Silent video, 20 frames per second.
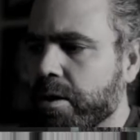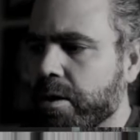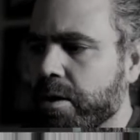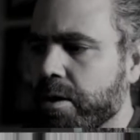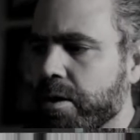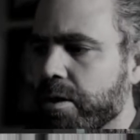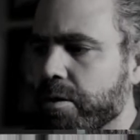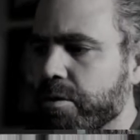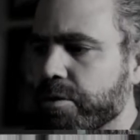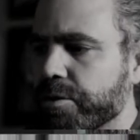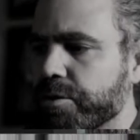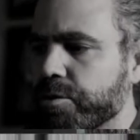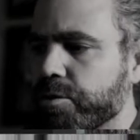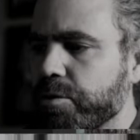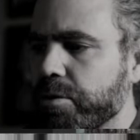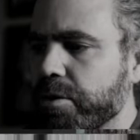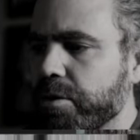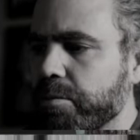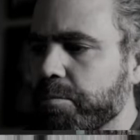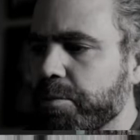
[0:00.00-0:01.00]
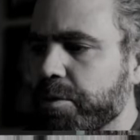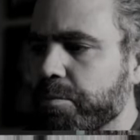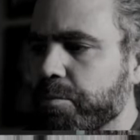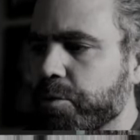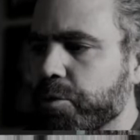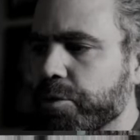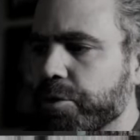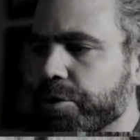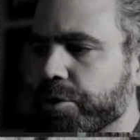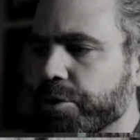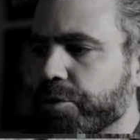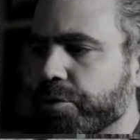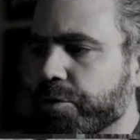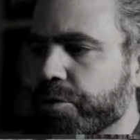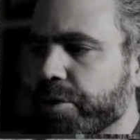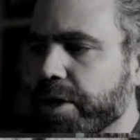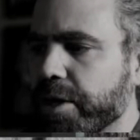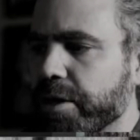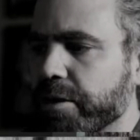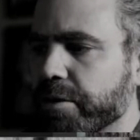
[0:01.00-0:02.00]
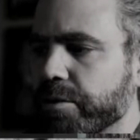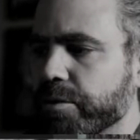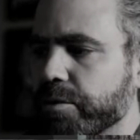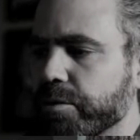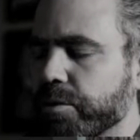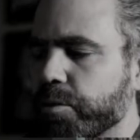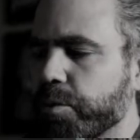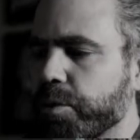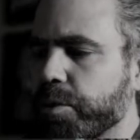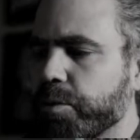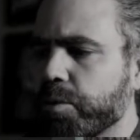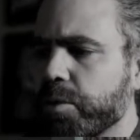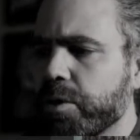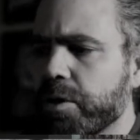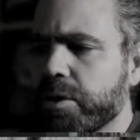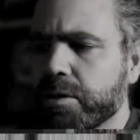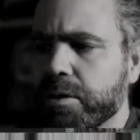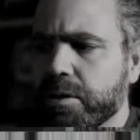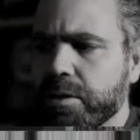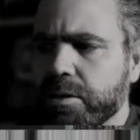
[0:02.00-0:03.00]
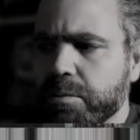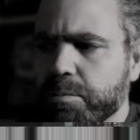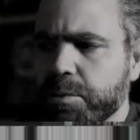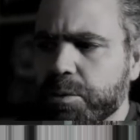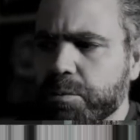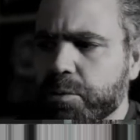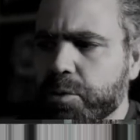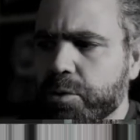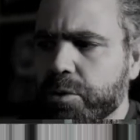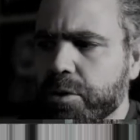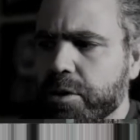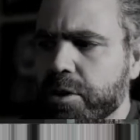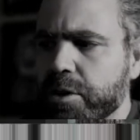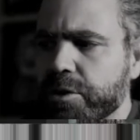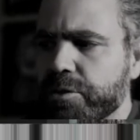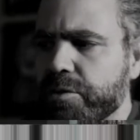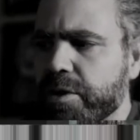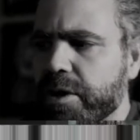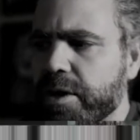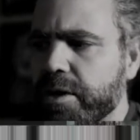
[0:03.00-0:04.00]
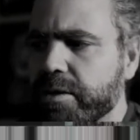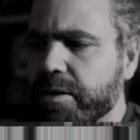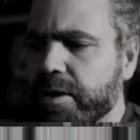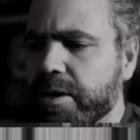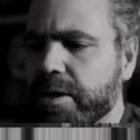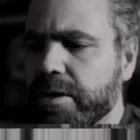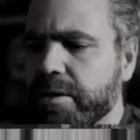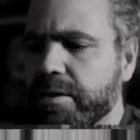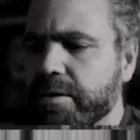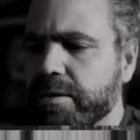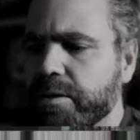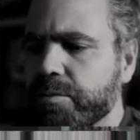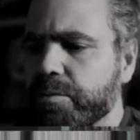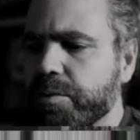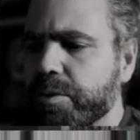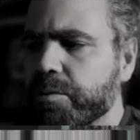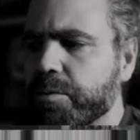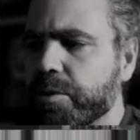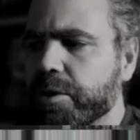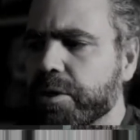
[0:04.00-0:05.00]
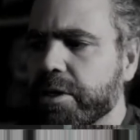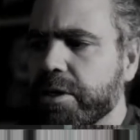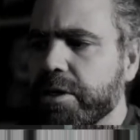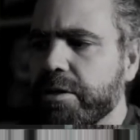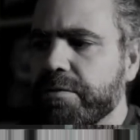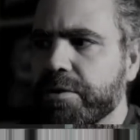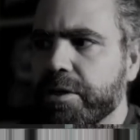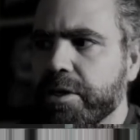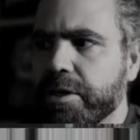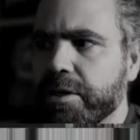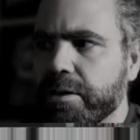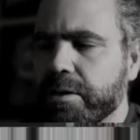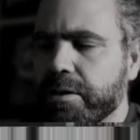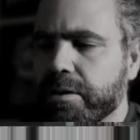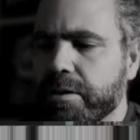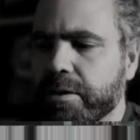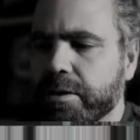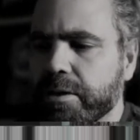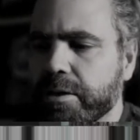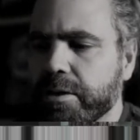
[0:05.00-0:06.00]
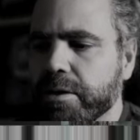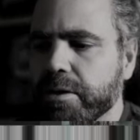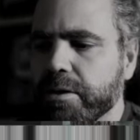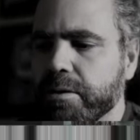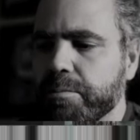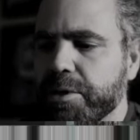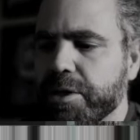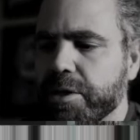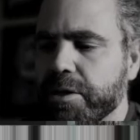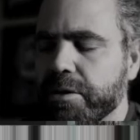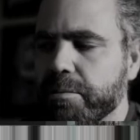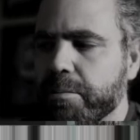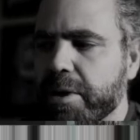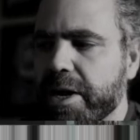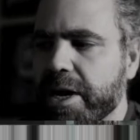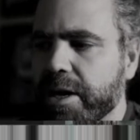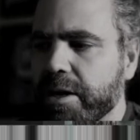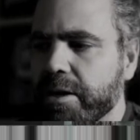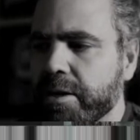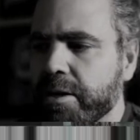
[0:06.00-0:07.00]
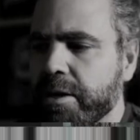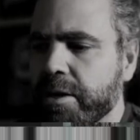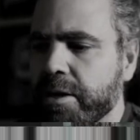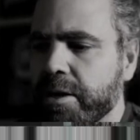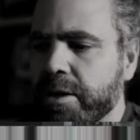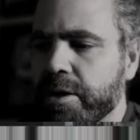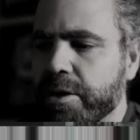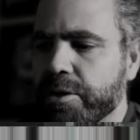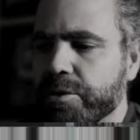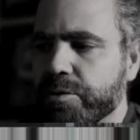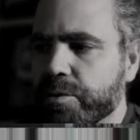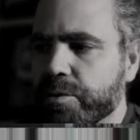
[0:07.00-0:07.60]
and also a little bit more the green. So do we want a little bit more contrast? I'd say we'd want to even it a little bit in the back. So